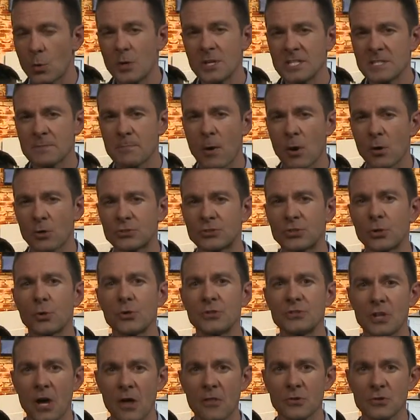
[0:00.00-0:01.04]
We spoke to
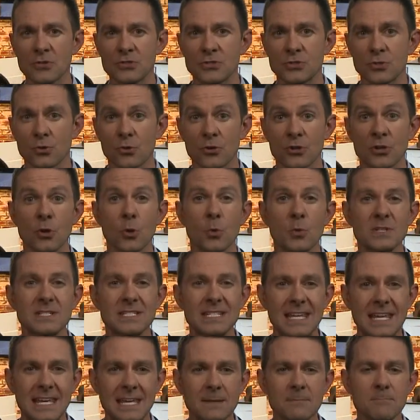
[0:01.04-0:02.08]
another student who
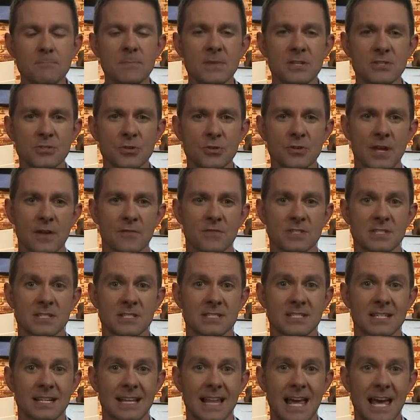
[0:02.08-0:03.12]
was in Mr.
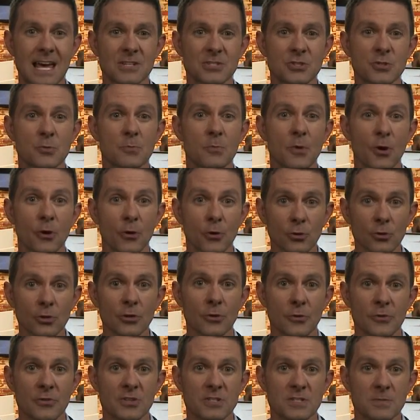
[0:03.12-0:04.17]
Davidson's classroom
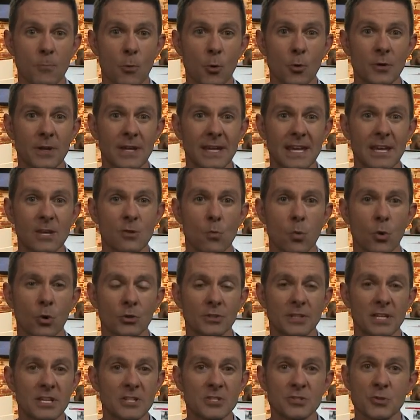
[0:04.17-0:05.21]
earlier this morning in
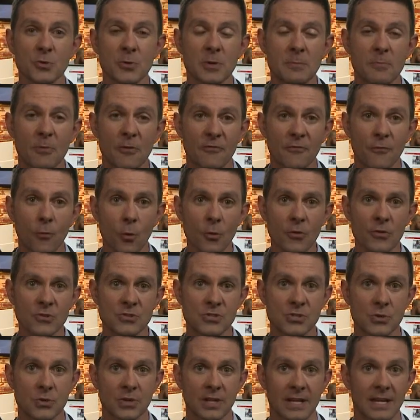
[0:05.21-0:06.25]
world history before the
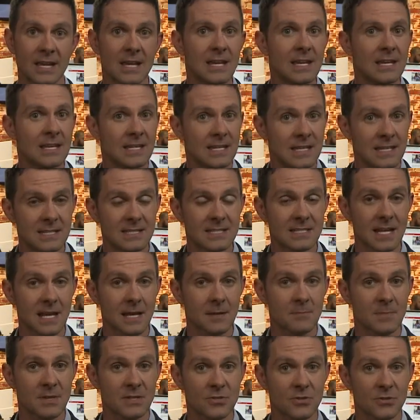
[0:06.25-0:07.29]
shooting. He
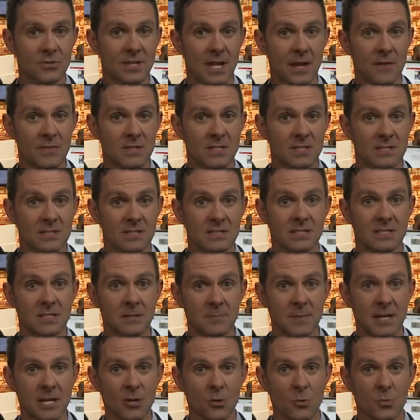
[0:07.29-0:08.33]
said Mr. Davidson's
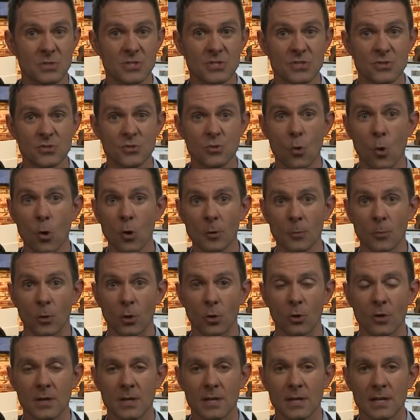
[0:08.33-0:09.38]
demeanor was
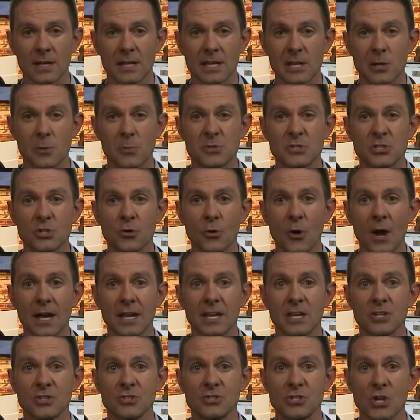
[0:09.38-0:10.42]
normal and he was
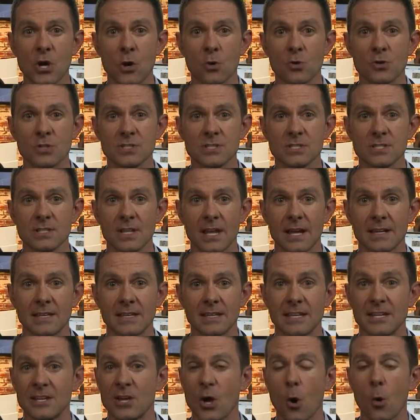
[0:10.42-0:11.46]
cracking jokes like
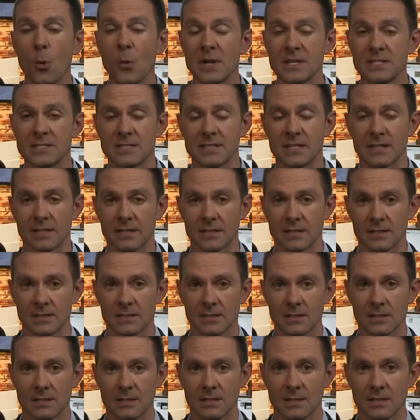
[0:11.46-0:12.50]
he always did.
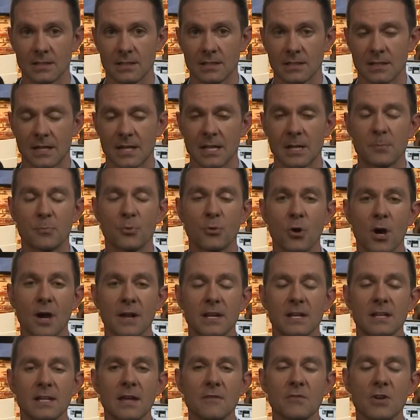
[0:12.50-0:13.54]
Andy
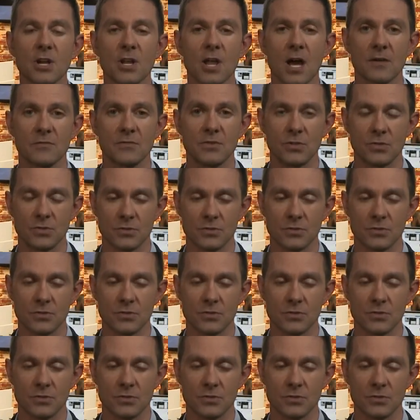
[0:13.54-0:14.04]
Pierrotti, 11 Alive oh